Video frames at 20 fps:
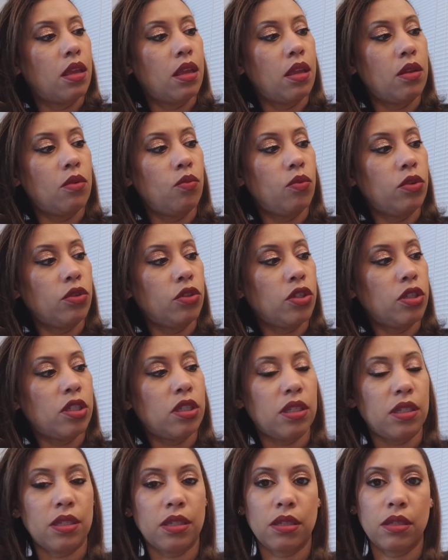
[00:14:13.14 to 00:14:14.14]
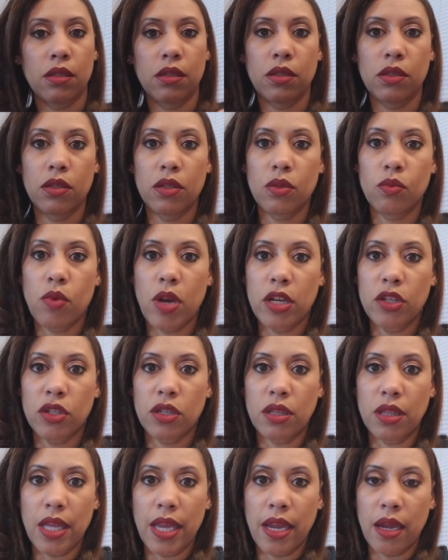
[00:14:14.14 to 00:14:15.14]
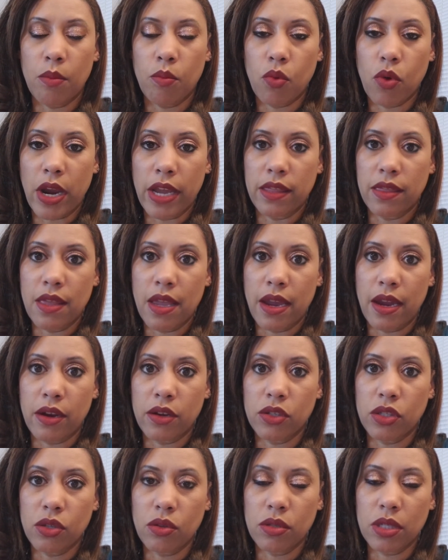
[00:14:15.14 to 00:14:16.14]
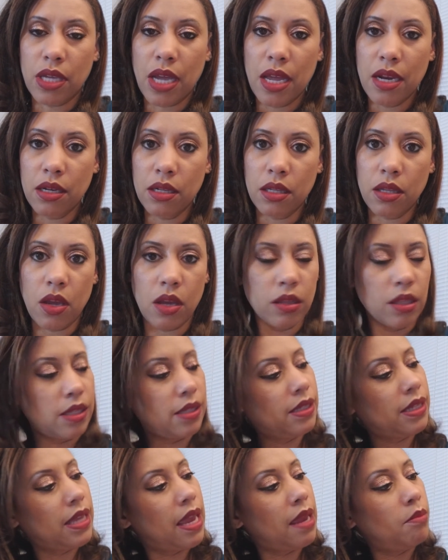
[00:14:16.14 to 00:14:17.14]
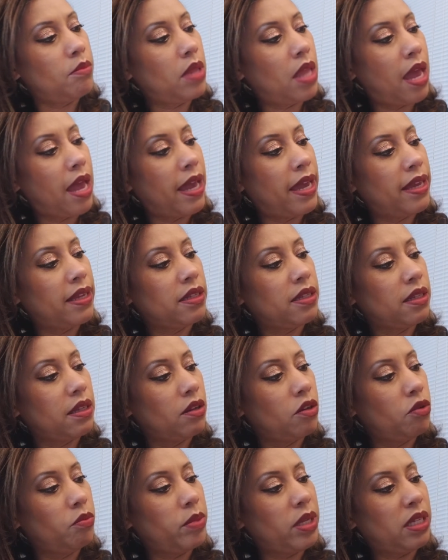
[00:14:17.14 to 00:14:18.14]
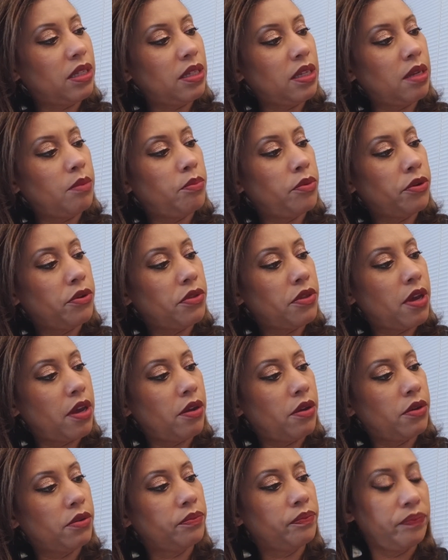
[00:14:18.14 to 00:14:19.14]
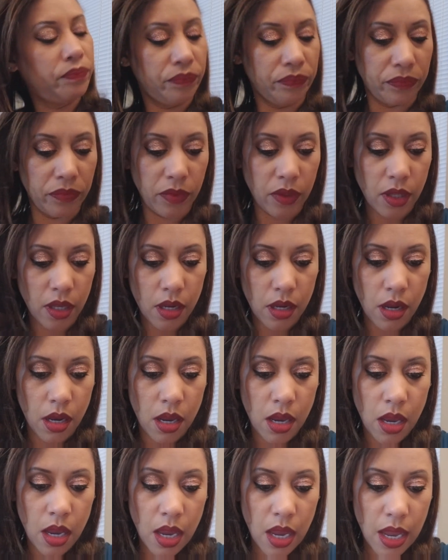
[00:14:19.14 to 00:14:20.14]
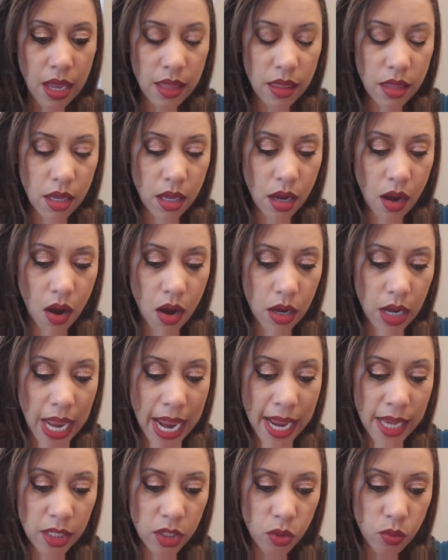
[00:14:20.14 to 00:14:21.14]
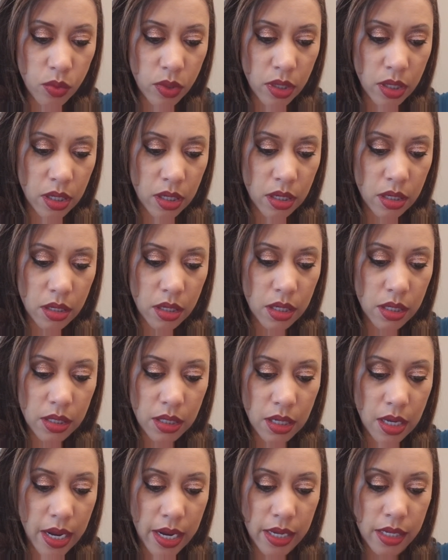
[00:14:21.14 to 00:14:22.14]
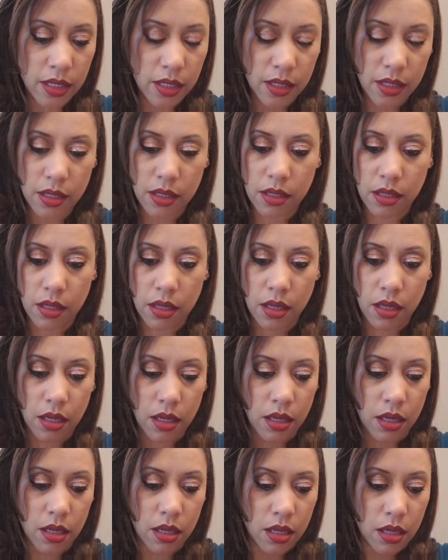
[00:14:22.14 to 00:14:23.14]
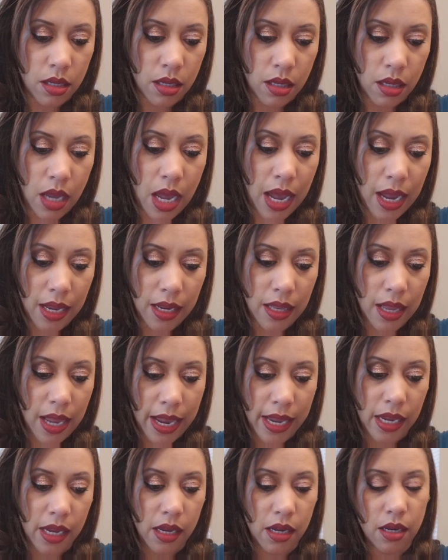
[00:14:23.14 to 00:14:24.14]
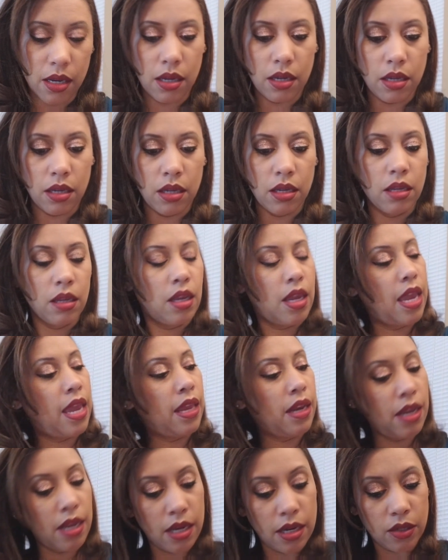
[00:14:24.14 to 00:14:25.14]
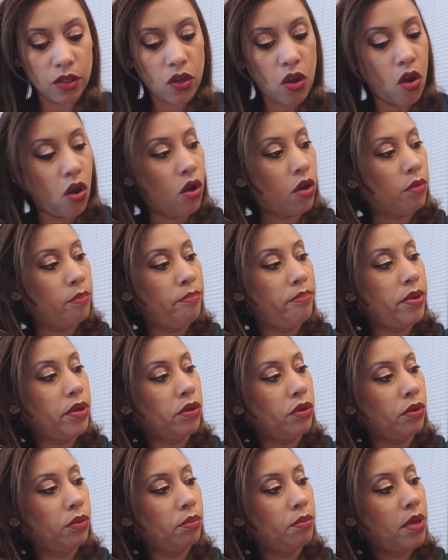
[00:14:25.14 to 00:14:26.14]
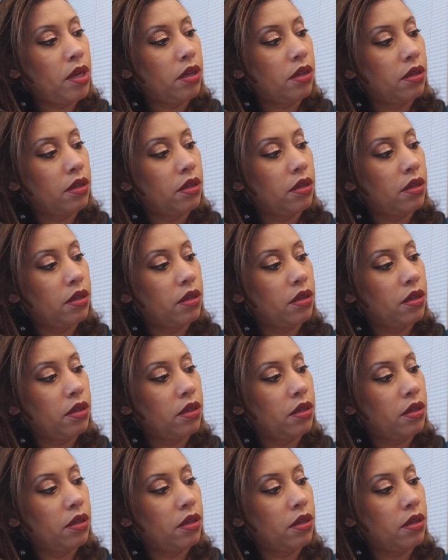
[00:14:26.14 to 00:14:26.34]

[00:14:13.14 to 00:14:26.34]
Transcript: And we'll just swatch Glam right there. So it's kind of along the same lines, a little bit deeper though. And then our last one is a nice highlight, and it is called Boom.